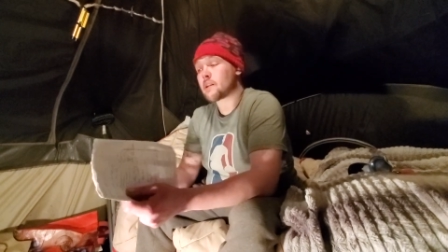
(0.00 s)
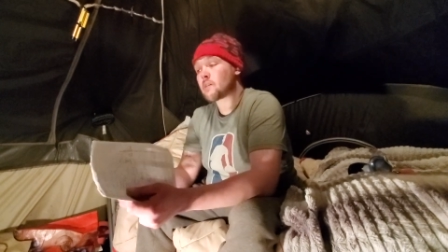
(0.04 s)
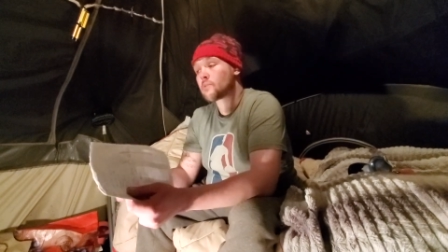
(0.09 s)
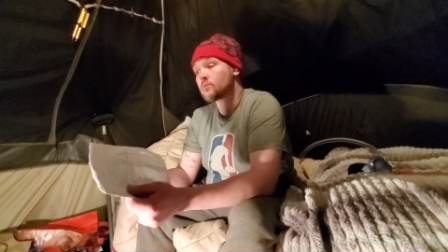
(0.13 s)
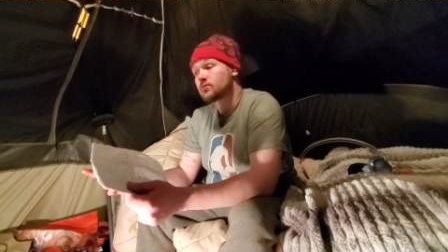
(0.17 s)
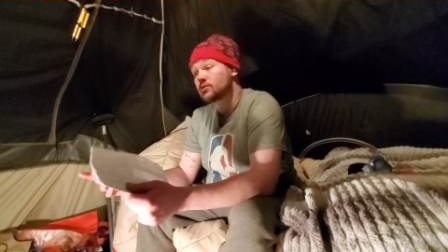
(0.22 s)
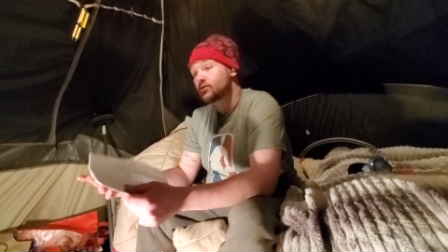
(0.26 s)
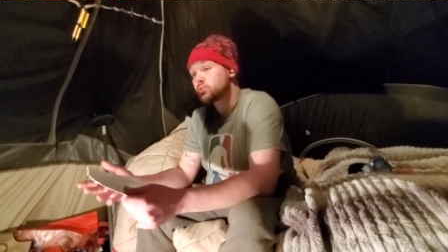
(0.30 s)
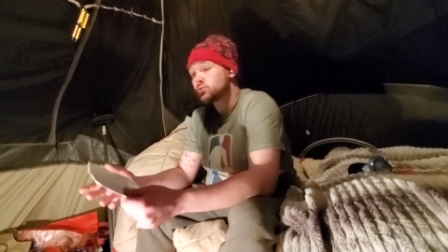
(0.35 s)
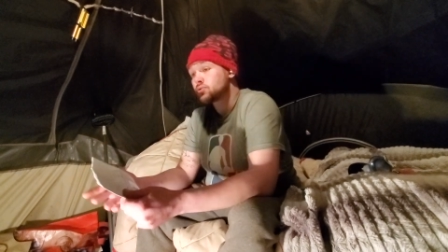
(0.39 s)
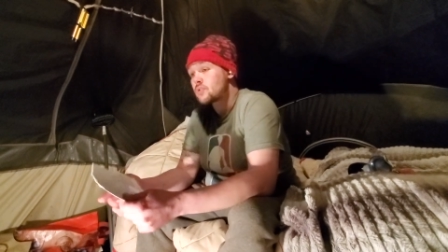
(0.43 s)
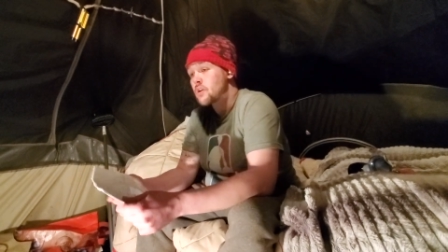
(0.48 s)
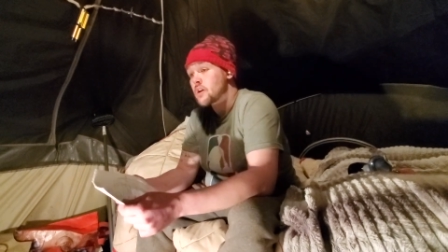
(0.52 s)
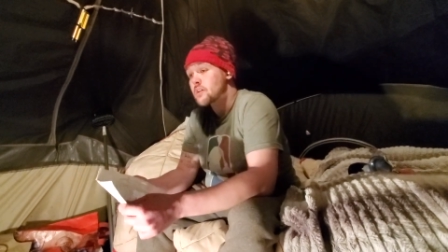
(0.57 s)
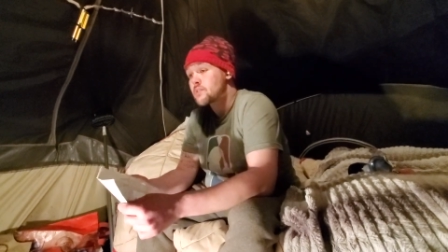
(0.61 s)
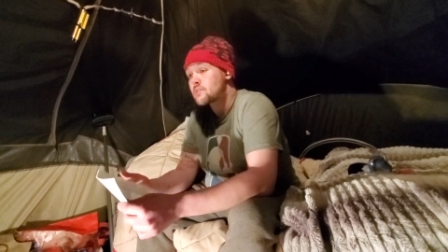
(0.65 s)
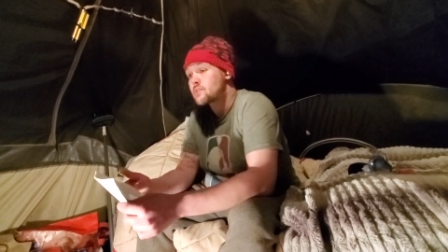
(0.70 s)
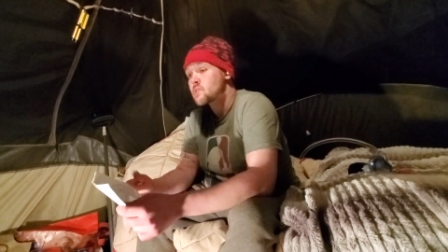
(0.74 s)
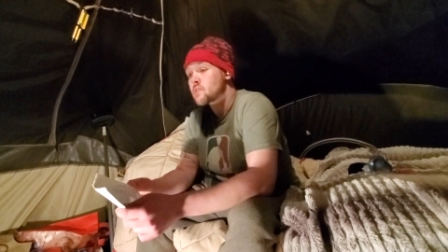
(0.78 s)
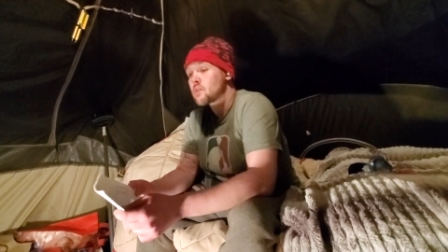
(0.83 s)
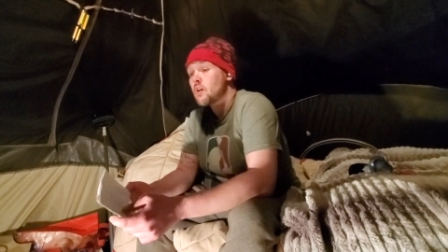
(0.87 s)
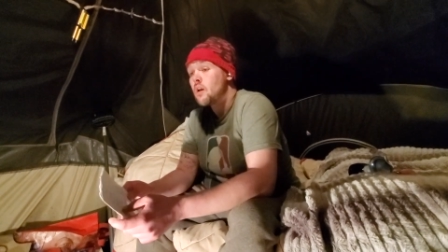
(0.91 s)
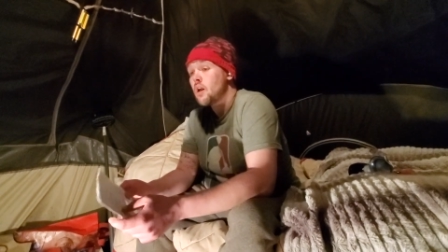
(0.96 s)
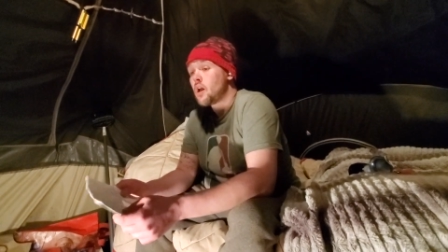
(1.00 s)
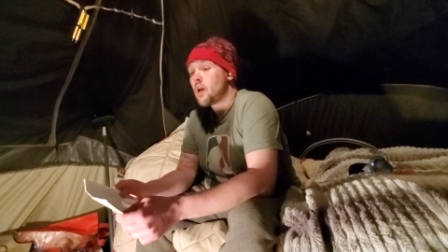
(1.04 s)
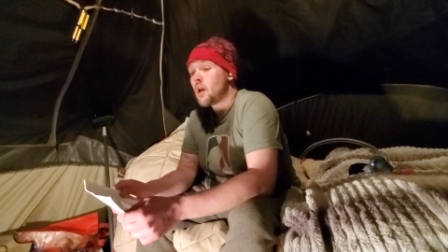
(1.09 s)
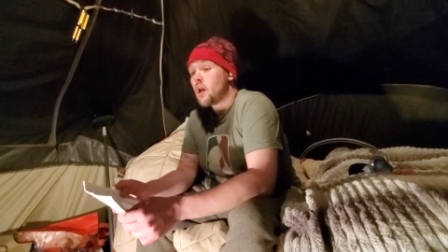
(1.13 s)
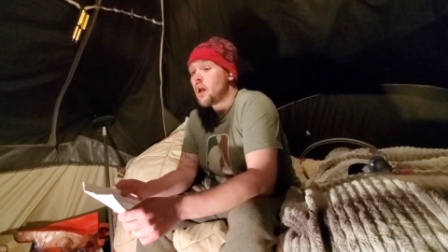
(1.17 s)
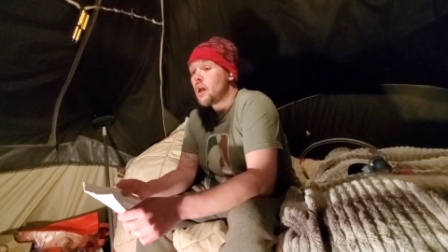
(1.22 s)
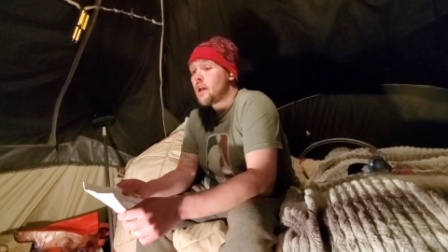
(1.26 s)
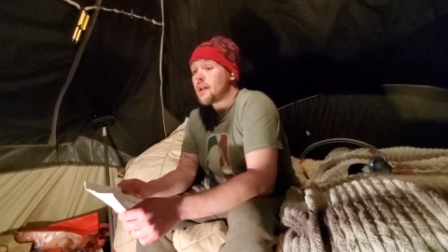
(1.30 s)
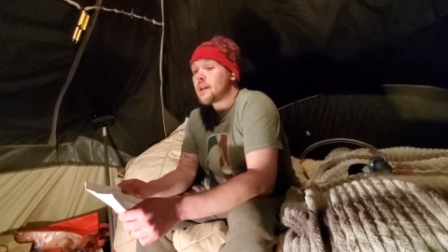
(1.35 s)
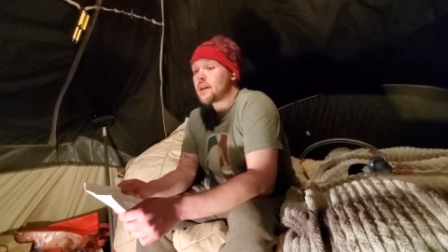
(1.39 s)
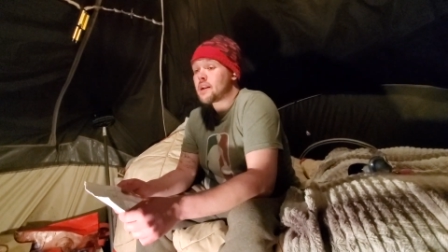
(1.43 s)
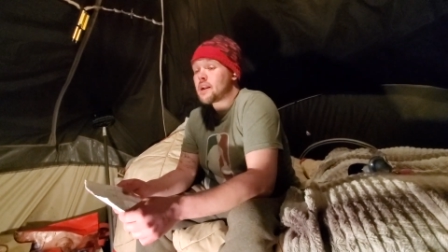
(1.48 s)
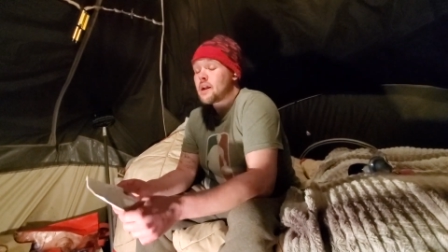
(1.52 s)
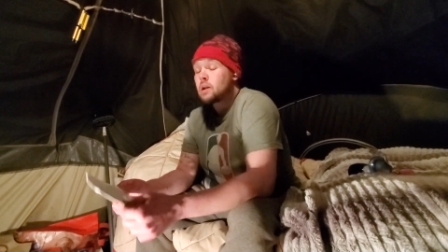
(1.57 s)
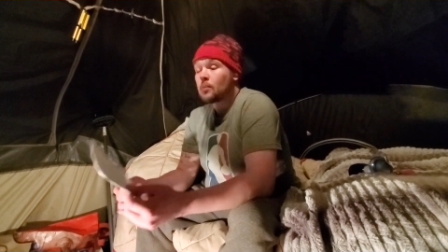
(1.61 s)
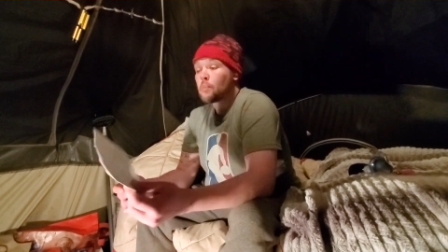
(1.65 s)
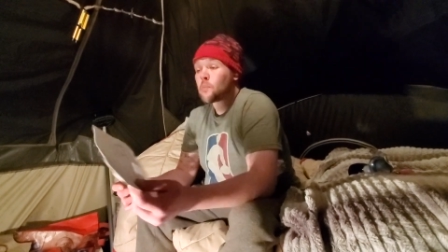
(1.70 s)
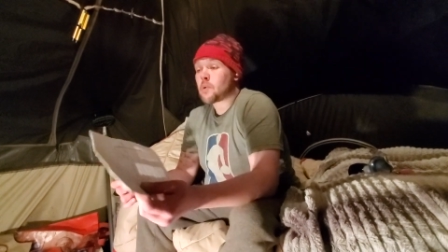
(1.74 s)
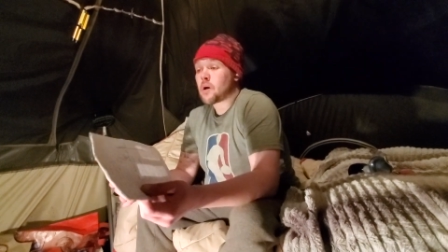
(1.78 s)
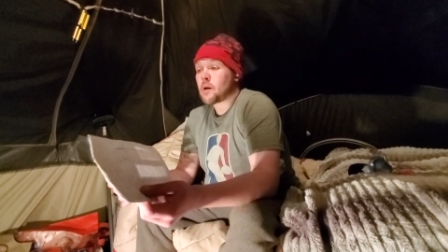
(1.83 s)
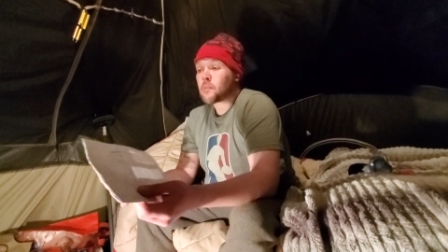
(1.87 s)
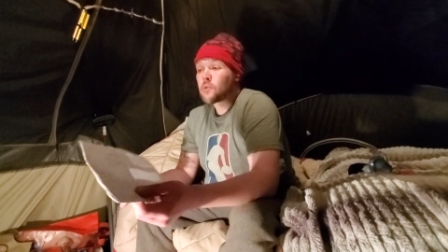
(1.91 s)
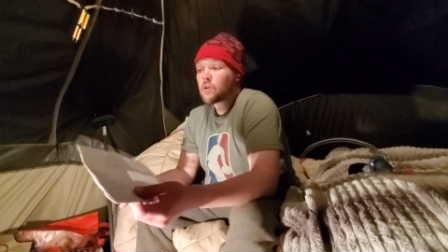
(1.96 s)
I don't do drugs. And
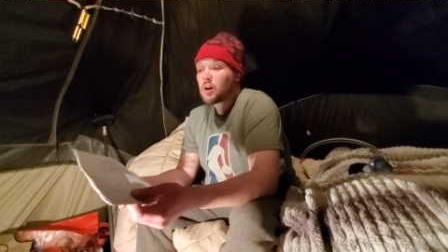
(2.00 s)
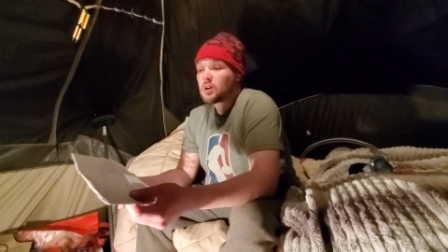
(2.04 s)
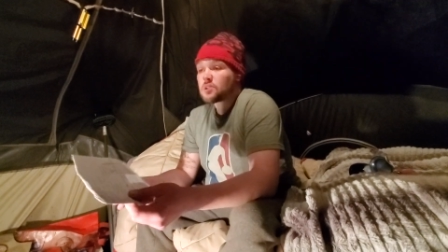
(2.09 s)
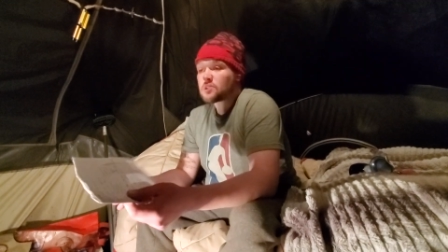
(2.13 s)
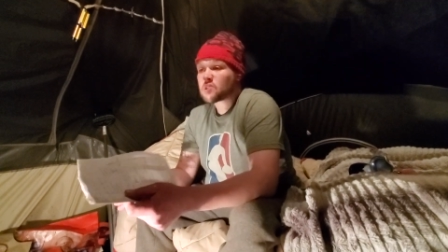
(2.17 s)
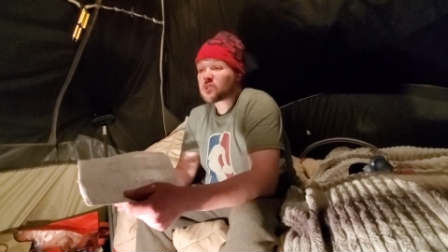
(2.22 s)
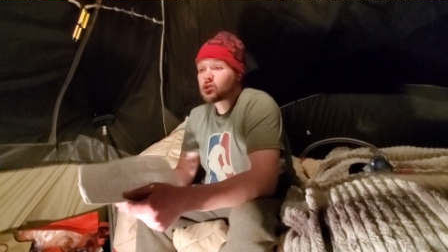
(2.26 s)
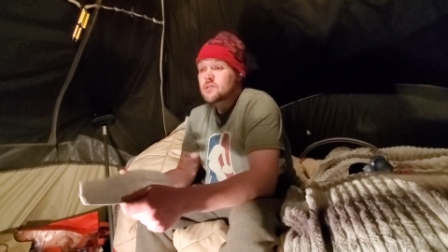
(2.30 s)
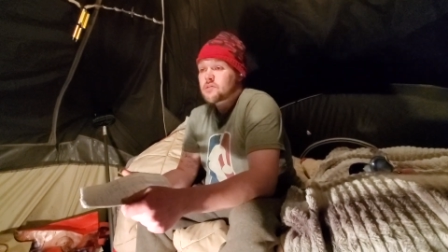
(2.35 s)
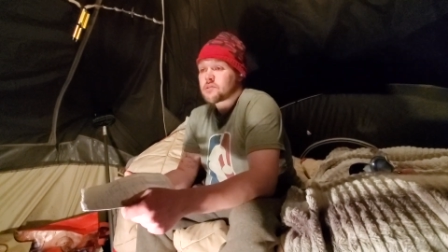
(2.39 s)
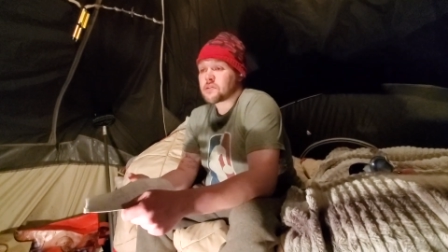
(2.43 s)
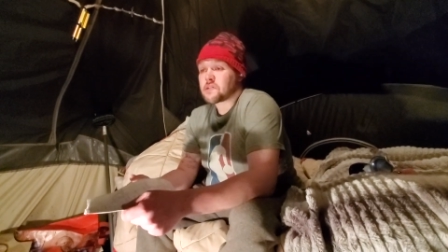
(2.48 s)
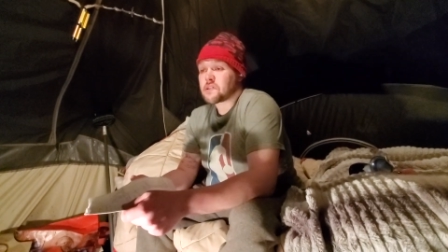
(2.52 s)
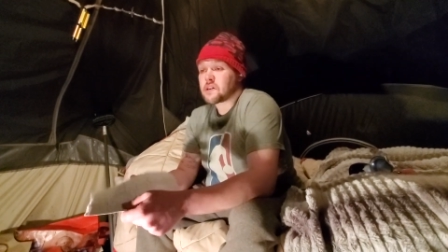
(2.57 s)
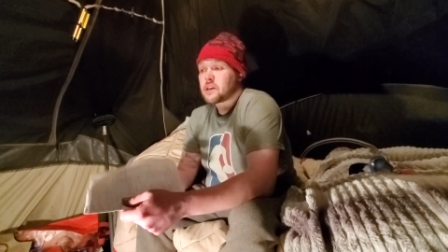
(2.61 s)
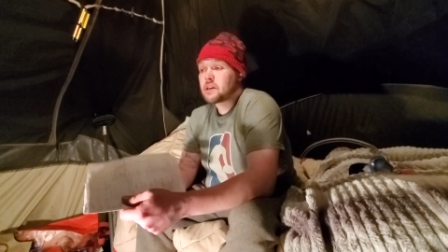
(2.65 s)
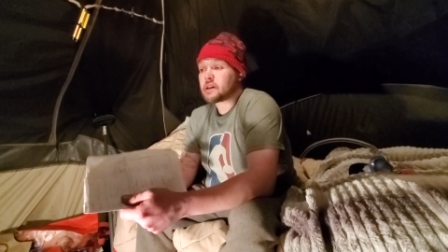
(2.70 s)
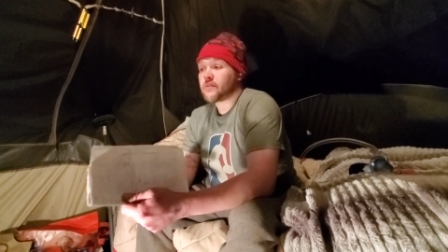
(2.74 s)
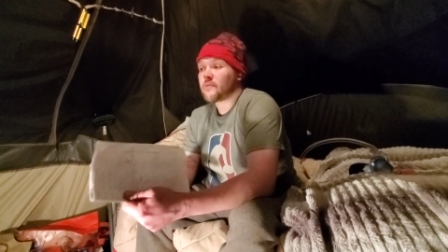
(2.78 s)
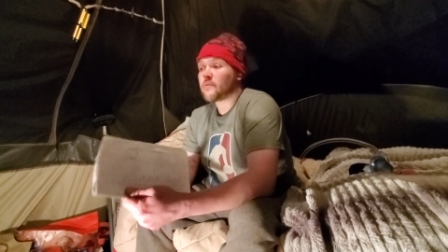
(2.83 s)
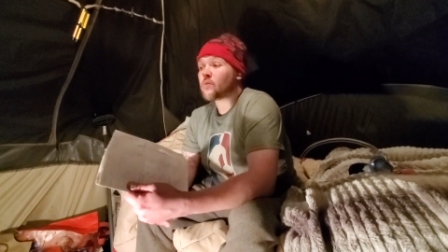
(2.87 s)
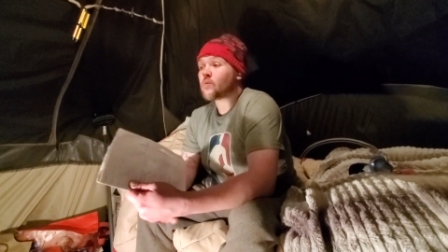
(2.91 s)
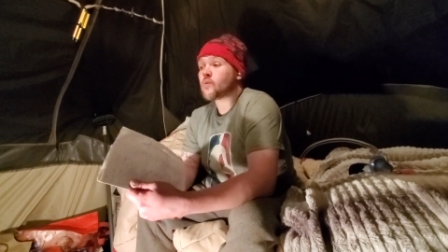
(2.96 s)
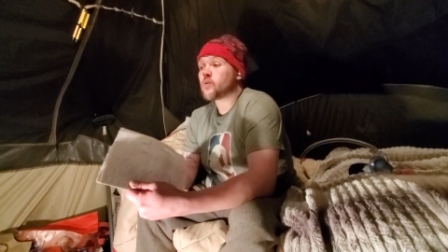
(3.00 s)
I'm, I'm constantly